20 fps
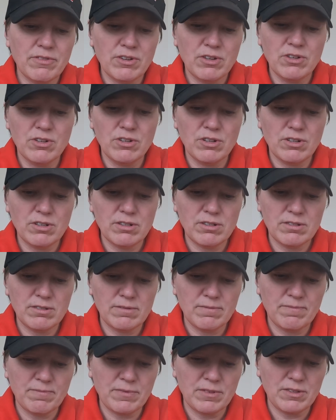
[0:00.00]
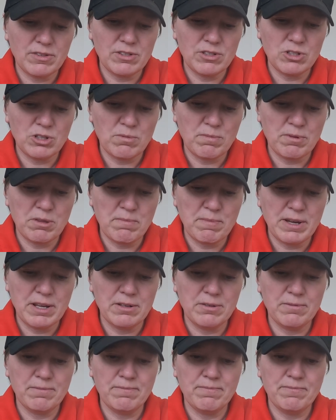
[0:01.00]
the hook at the top of the
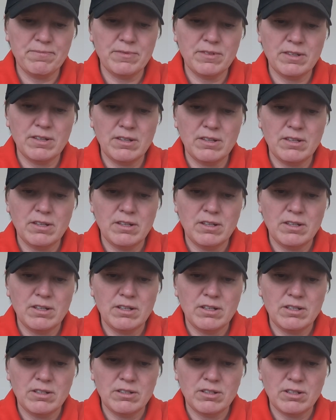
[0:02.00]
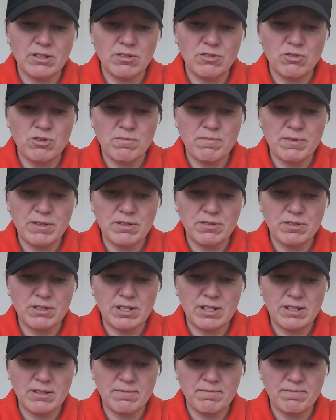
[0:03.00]
pennel. So trim those
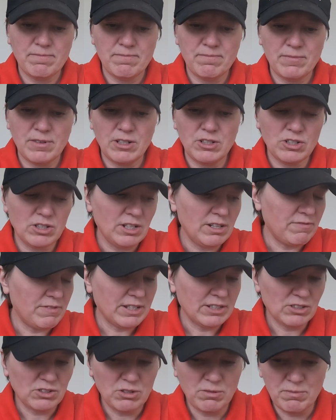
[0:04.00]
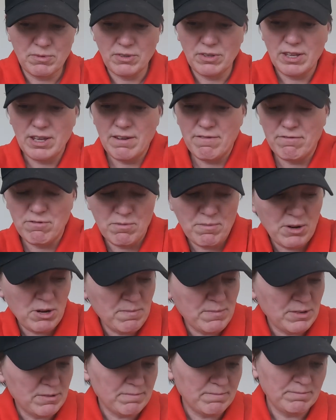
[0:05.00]
down. I'll just leave that stop knot there for a
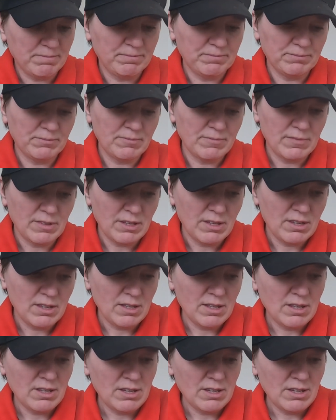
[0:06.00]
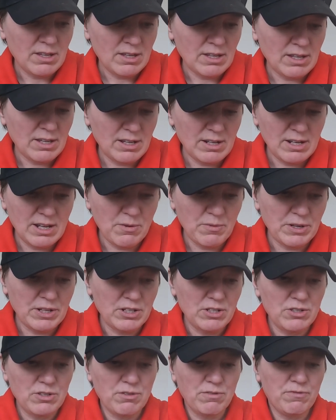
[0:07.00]
moment. And now we're
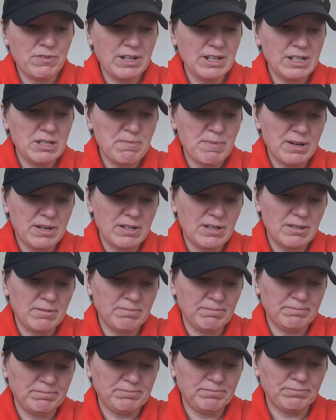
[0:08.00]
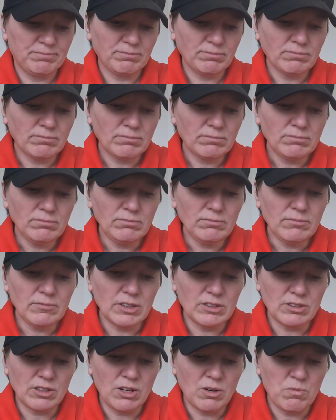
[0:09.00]
going to do the fiddly part.
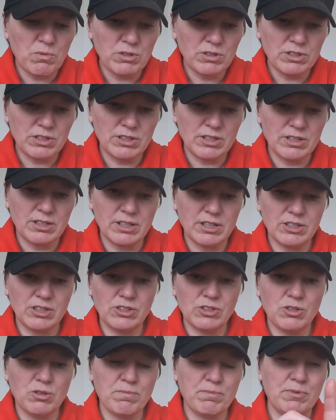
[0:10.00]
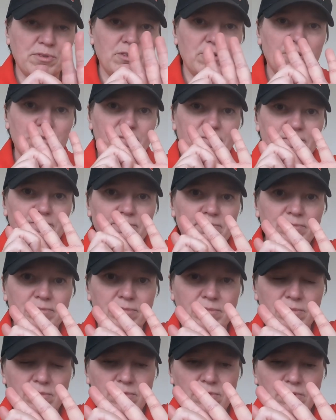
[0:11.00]
So I want to tie a stop knot
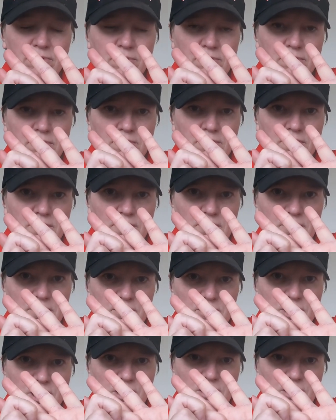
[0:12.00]
to